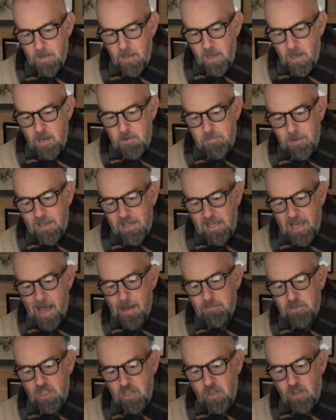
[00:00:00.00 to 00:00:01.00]
He'd been
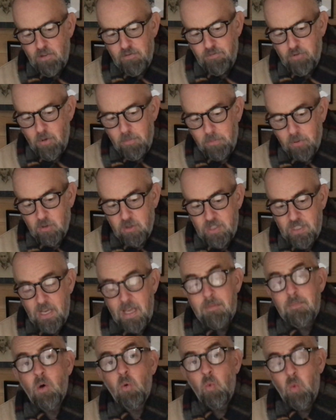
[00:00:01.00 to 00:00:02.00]
captain of the football team
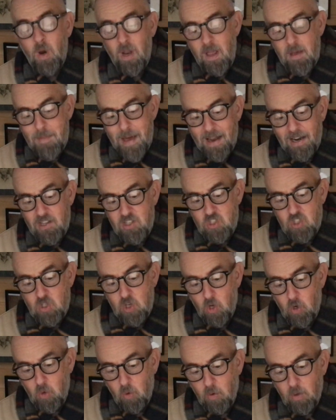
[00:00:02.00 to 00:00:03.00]
at William Ellis
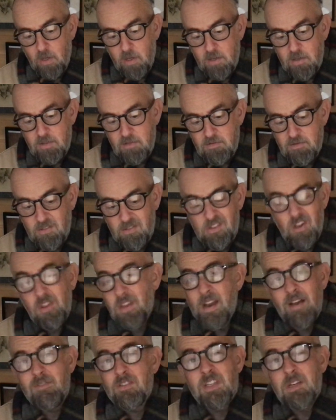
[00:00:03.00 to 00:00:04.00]
School. Nothing
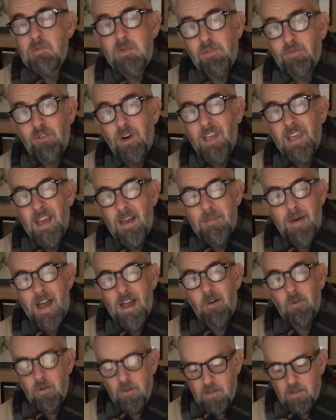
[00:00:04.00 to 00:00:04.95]
ever seemed to freak him out.